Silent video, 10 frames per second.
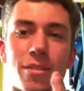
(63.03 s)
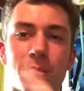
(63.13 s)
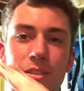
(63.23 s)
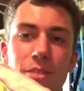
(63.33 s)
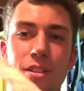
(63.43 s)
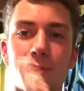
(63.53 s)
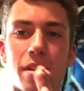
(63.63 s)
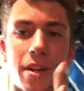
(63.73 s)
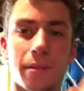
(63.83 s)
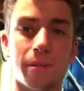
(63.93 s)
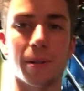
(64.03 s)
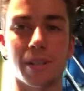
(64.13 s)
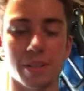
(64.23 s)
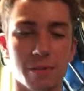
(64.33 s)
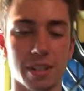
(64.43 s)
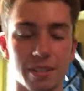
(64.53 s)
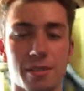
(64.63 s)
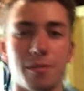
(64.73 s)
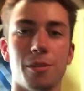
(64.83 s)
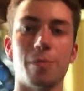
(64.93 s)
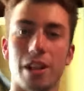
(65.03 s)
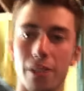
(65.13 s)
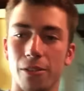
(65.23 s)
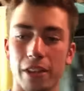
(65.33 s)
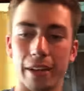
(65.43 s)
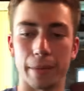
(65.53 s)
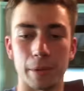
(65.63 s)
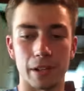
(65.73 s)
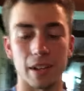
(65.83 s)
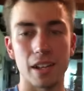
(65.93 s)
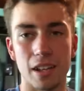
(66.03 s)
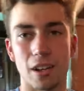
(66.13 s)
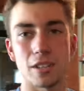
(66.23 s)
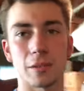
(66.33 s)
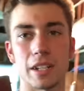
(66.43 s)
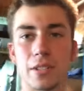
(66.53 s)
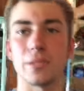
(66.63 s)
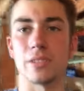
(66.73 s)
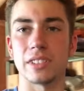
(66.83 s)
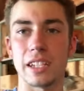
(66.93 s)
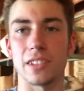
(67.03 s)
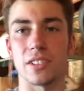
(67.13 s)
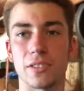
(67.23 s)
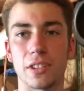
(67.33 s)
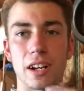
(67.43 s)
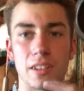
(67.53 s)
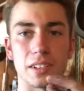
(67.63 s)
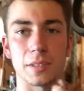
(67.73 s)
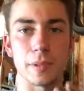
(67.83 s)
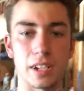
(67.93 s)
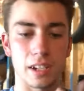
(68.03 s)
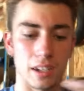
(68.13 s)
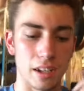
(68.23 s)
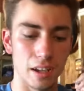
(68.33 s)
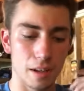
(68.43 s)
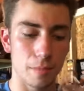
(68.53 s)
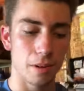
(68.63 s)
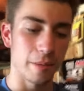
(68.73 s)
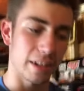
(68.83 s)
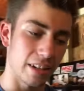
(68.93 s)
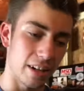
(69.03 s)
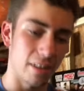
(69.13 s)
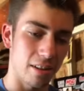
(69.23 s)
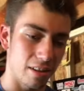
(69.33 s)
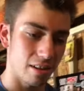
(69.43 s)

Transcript: it was supposed to go this way, and we put it this way. You probably don't get it, but all we gotta do is take the shifter out, spin it, put it back together,